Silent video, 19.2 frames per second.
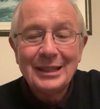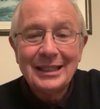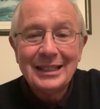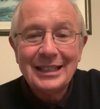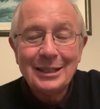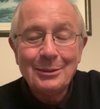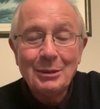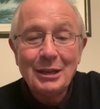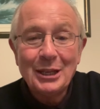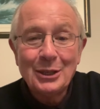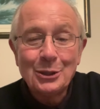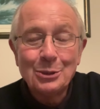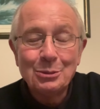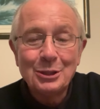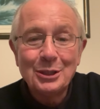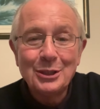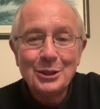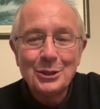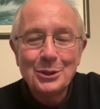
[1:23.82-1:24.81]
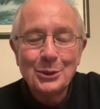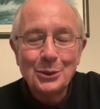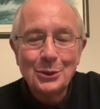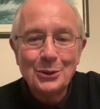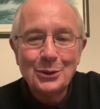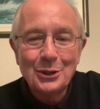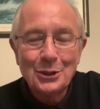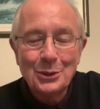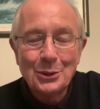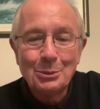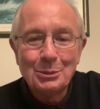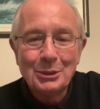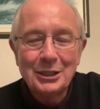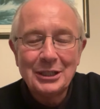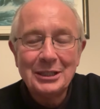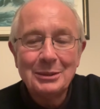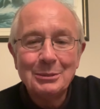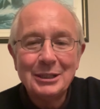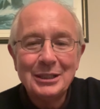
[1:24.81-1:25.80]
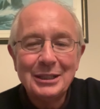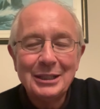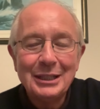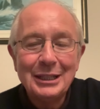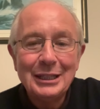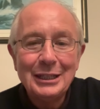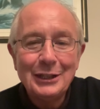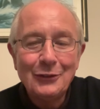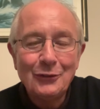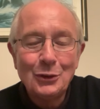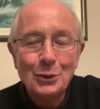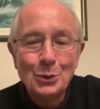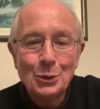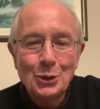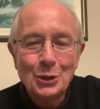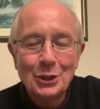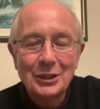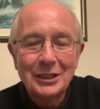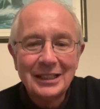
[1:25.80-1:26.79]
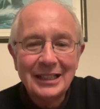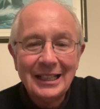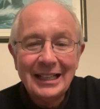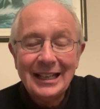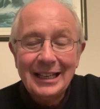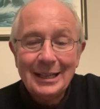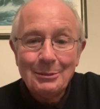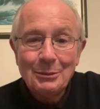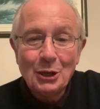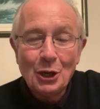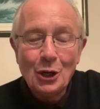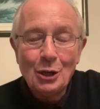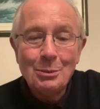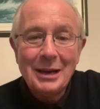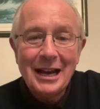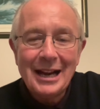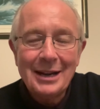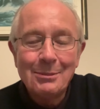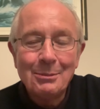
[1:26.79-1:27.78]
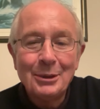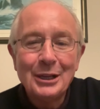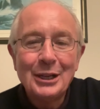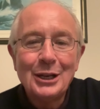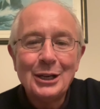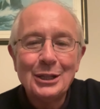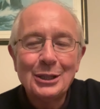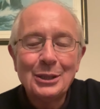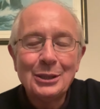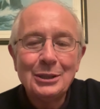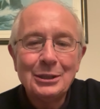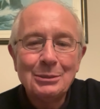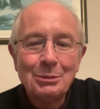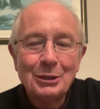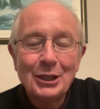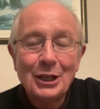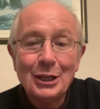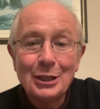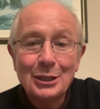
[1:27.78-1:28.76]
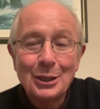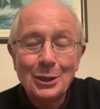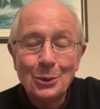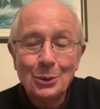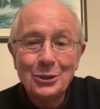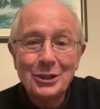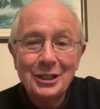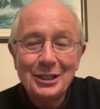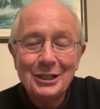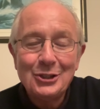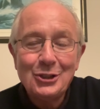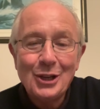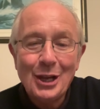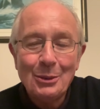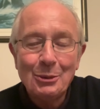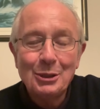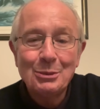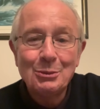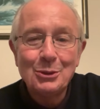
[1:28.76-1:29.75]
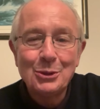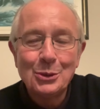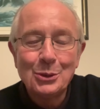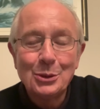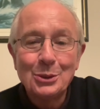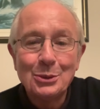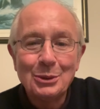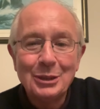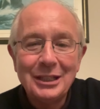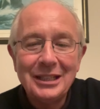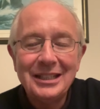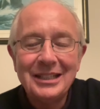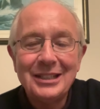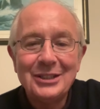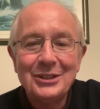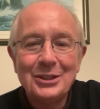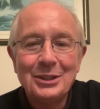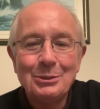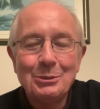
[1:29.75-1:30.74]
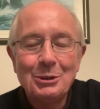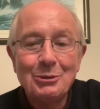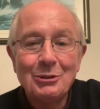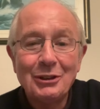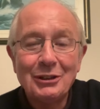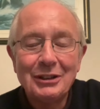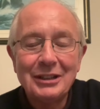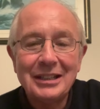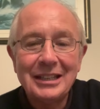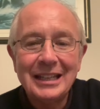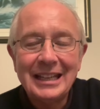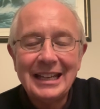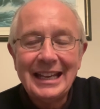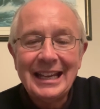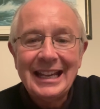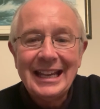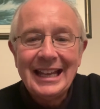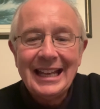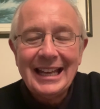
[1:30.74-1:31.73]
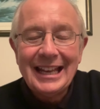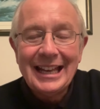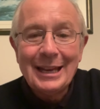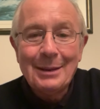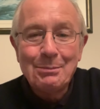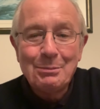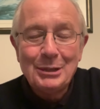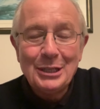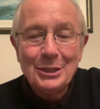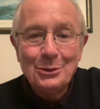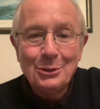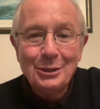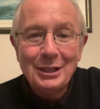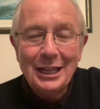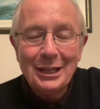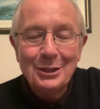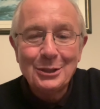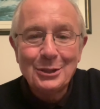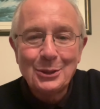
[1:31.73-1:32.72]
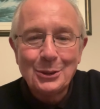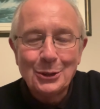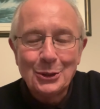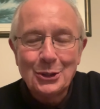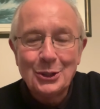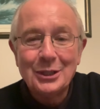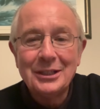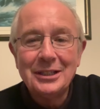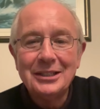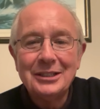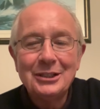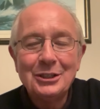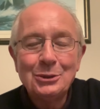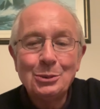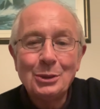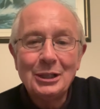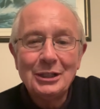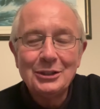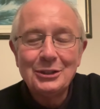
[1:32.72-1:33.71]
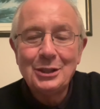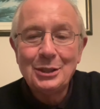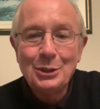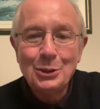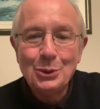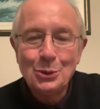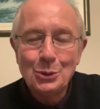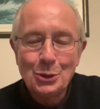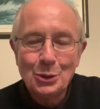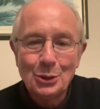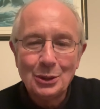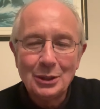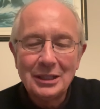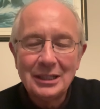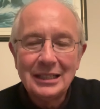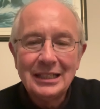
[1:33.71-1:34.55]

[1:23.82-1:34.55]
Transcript: He may come to this country sometime in the future. Micheál Martin, by all accounts, I did chat with him during the week, and he seemed to be very pleased with that discussion, and as well as the usual